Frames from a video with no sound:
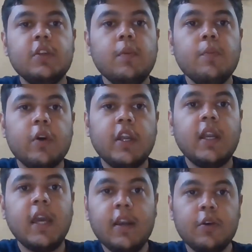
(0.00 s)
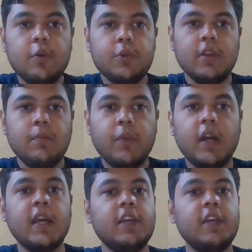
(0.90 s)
the important and crucial part,